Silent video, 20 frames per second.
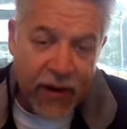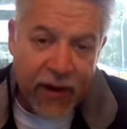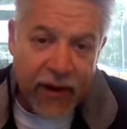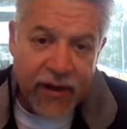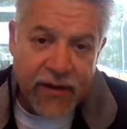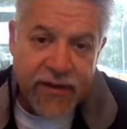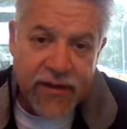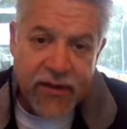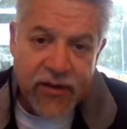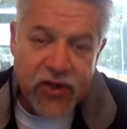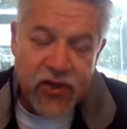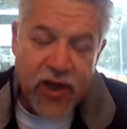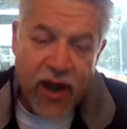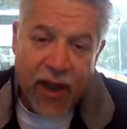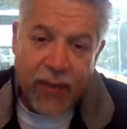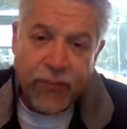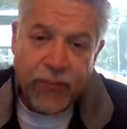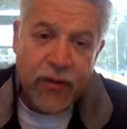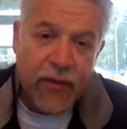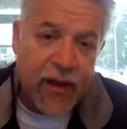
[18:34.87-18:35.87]
is a
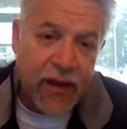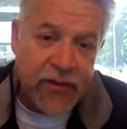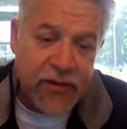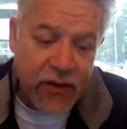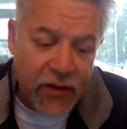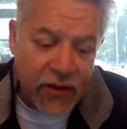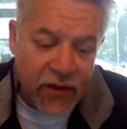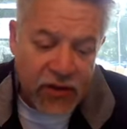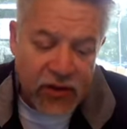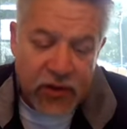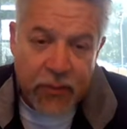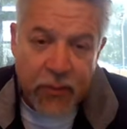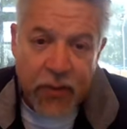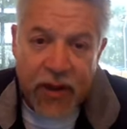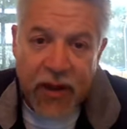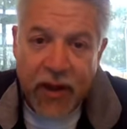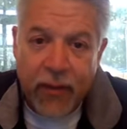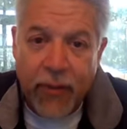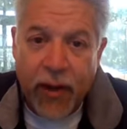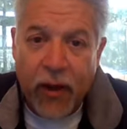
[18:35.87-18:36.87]
chapter that's going to
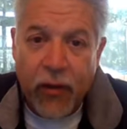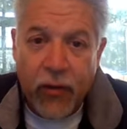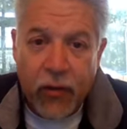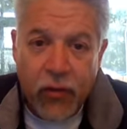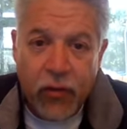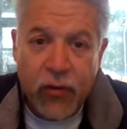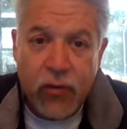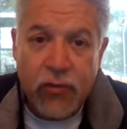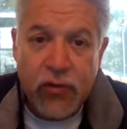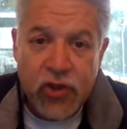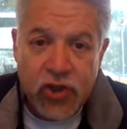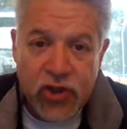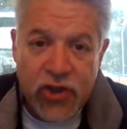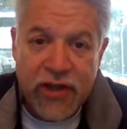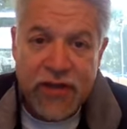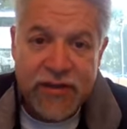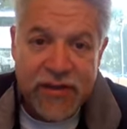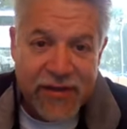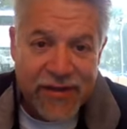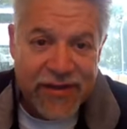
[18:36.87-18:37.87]
speak about who
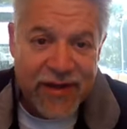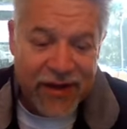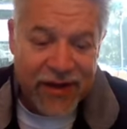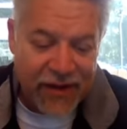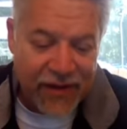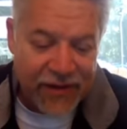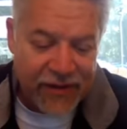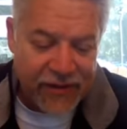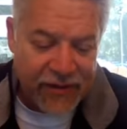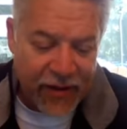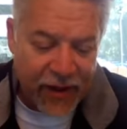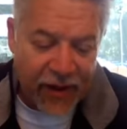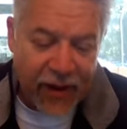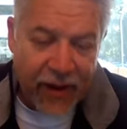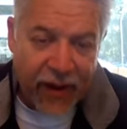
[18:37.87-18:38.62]
Jesus is.